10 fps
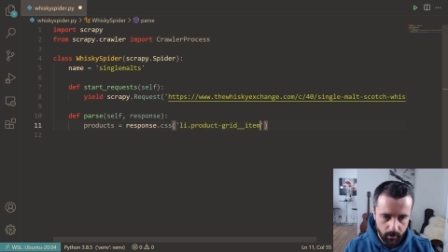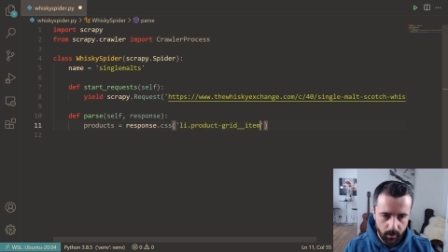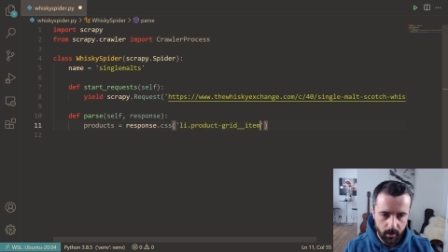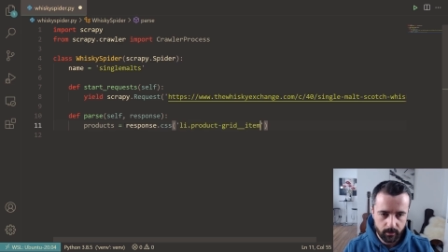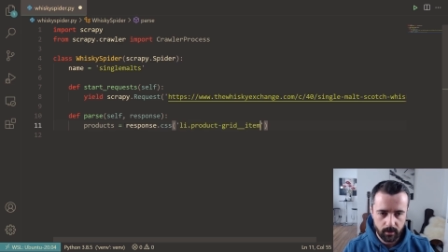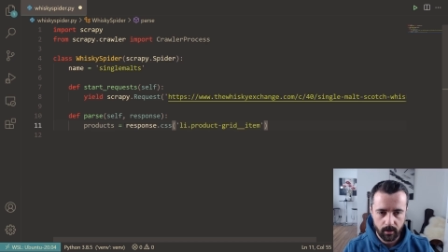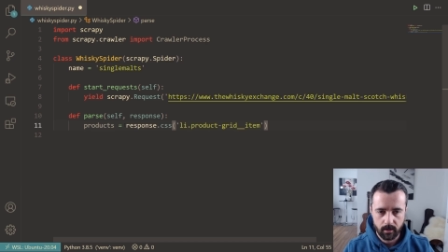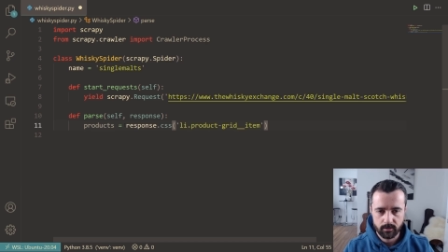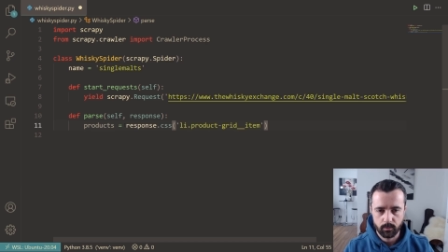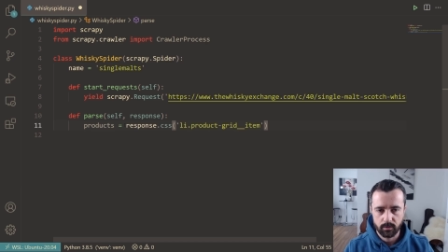and the
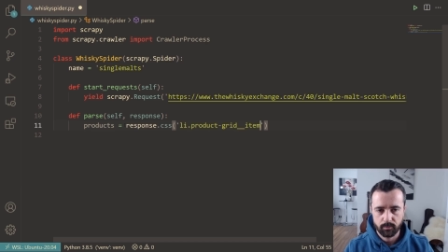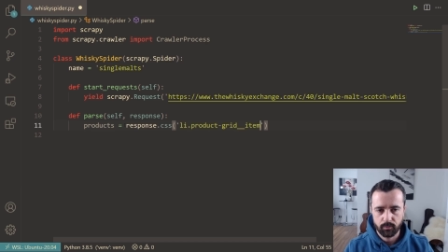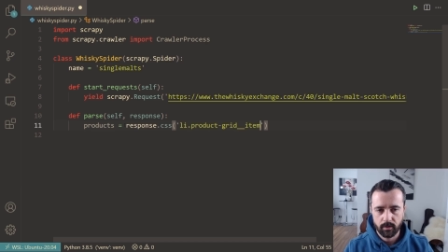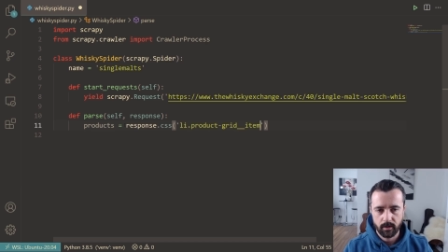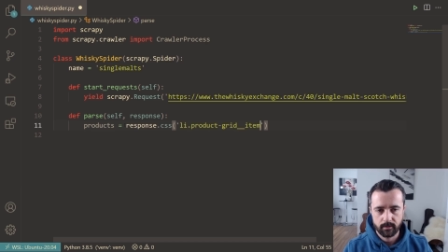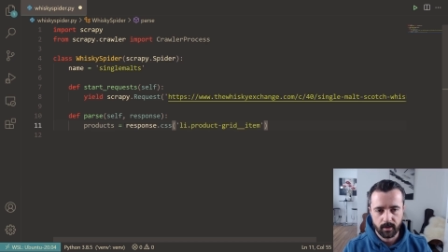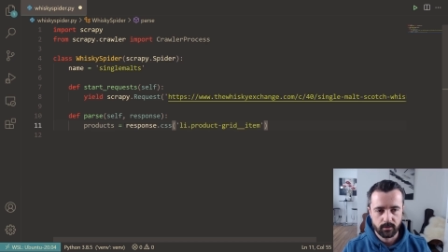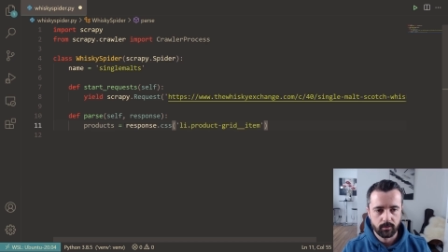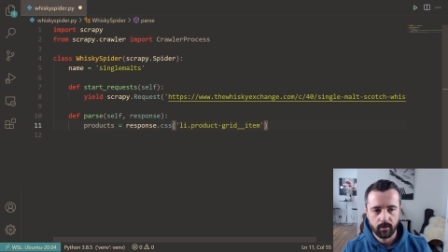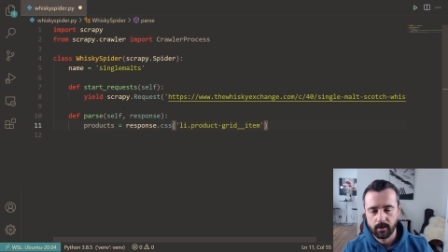class was product
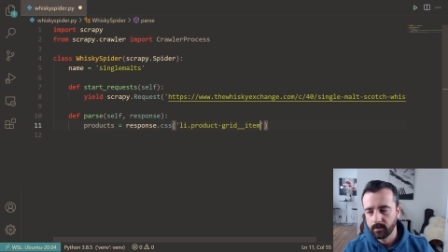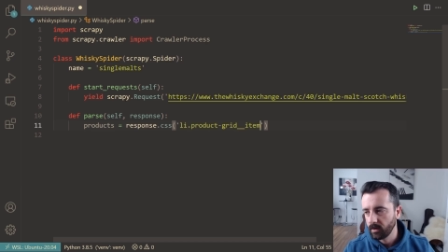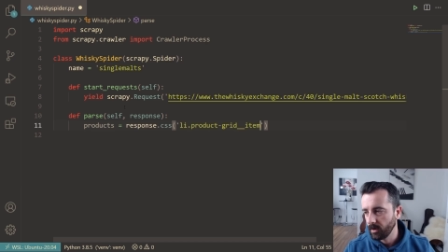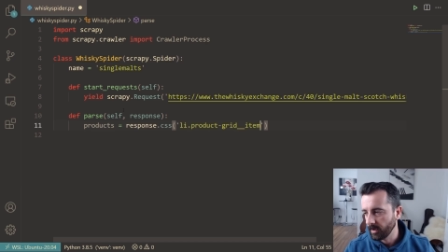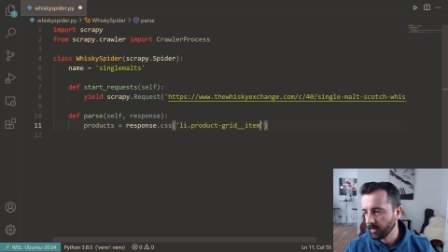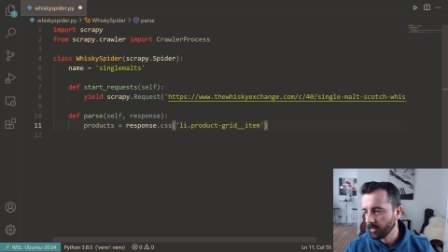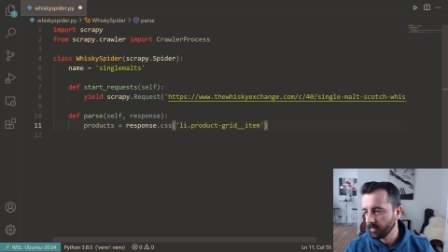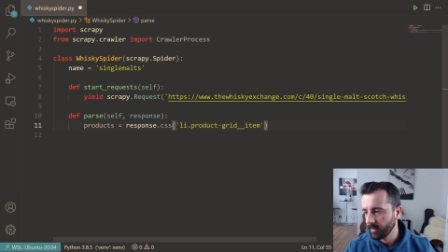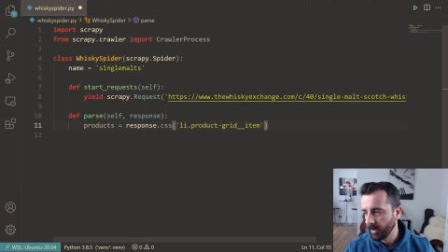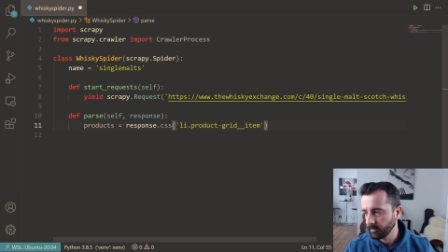dash grid like
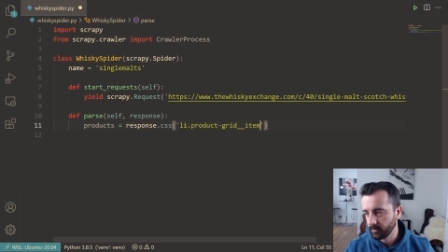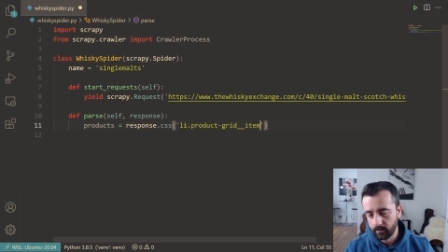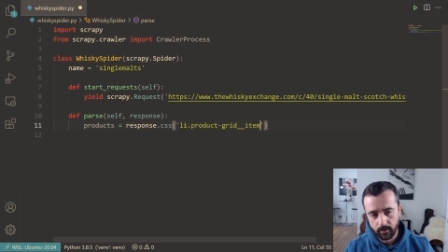that.